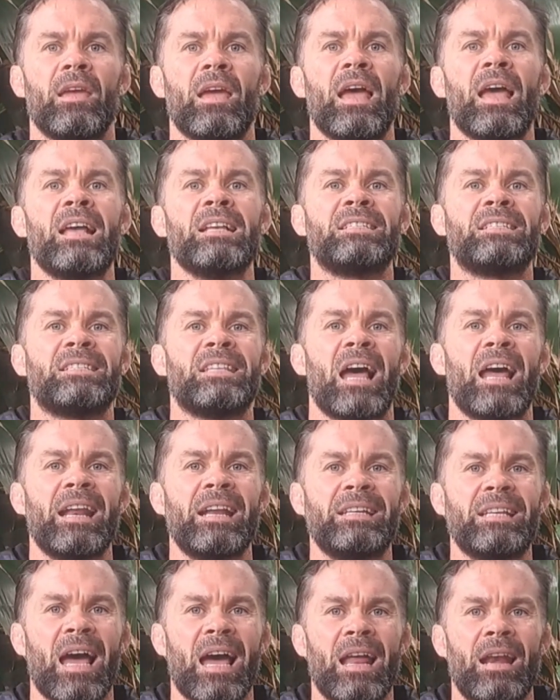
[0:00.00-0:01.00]
A study
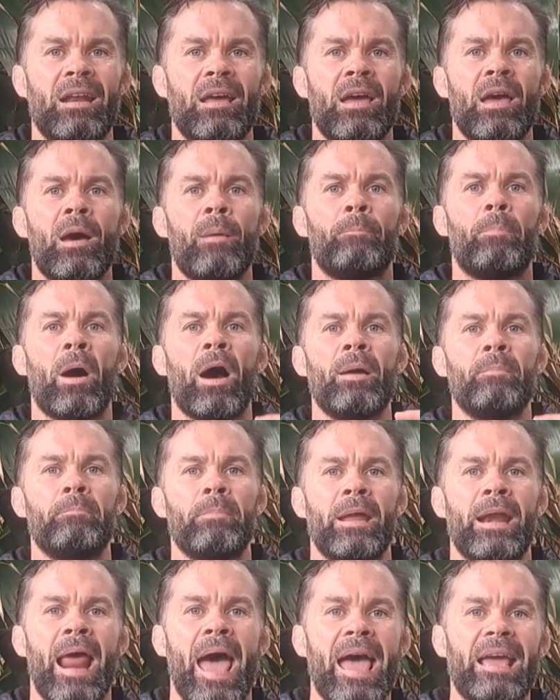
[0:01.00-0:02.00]
done by
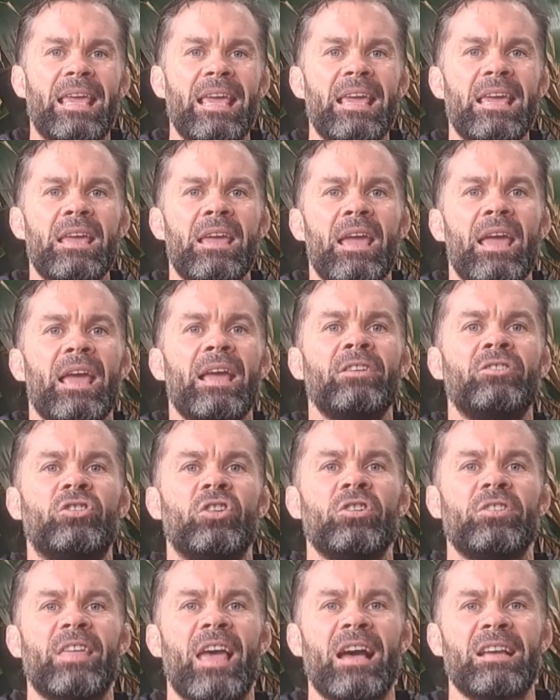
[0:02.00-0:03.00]
Manaki in
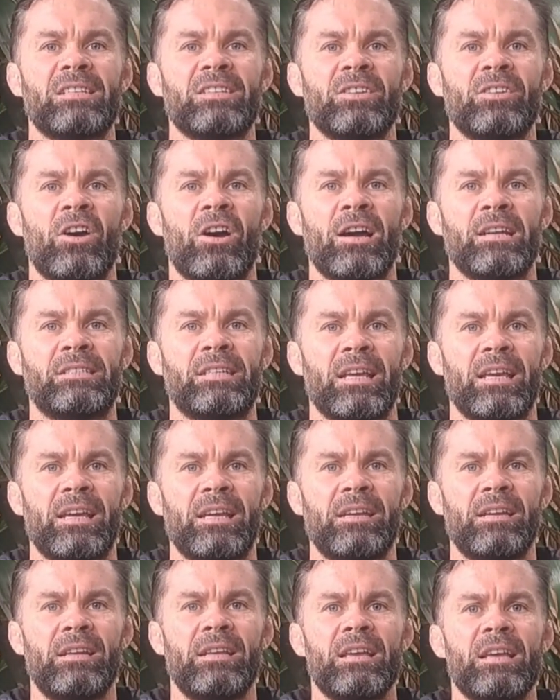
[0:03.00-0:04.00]

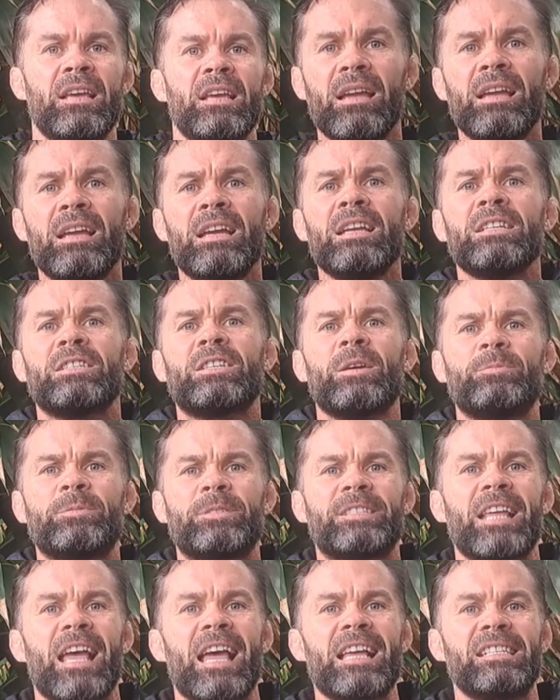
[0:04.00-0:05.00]
2019
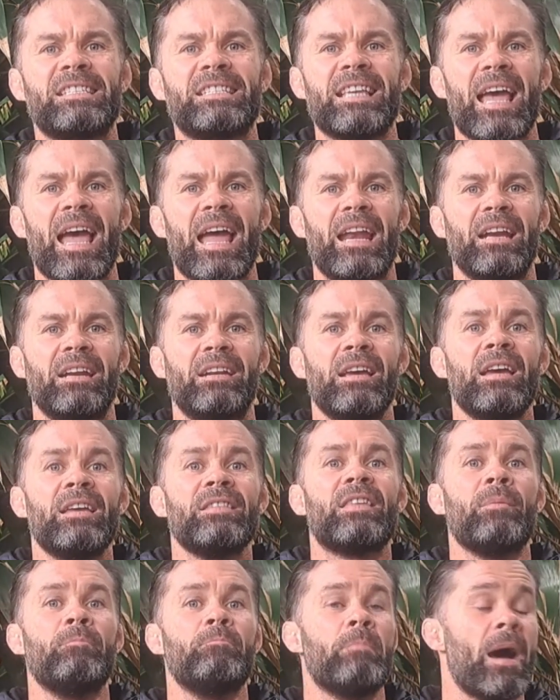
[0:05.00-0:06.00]
substantiated
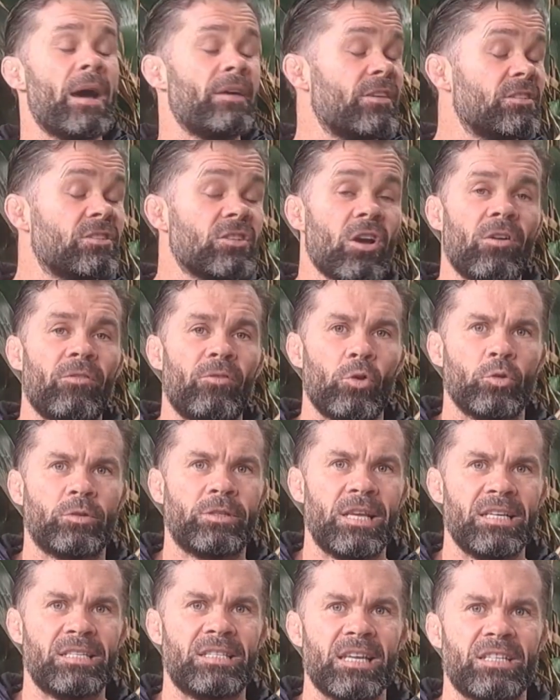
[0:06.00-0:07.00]
that mothers of
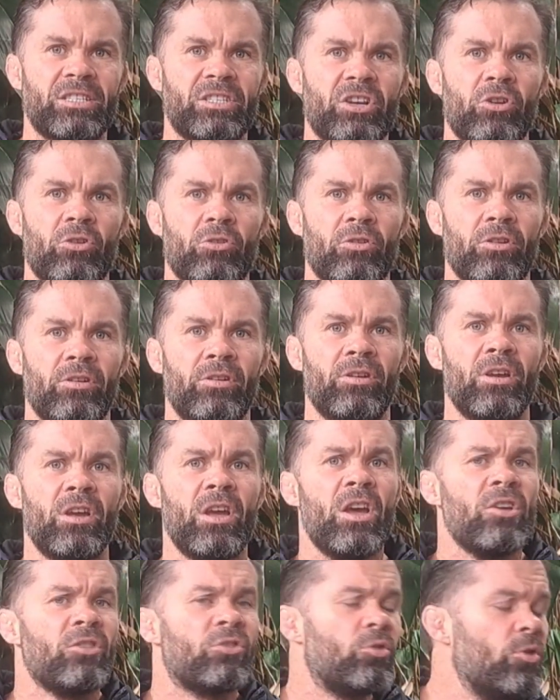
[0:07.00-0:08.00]
autistic children,
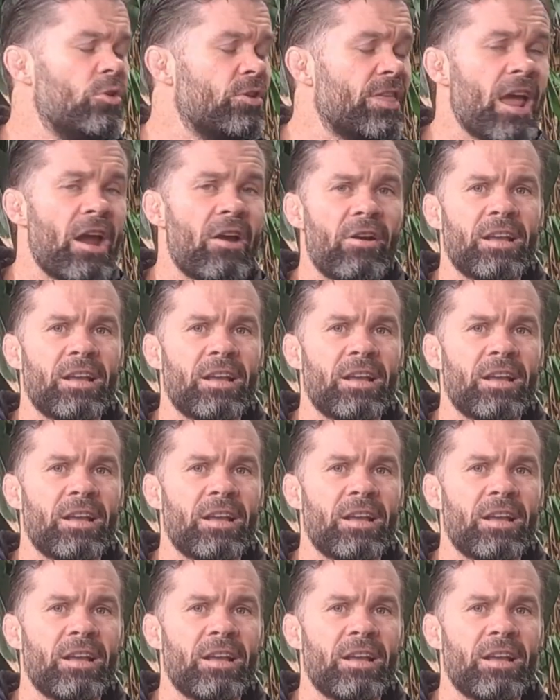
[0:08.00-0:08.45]
through their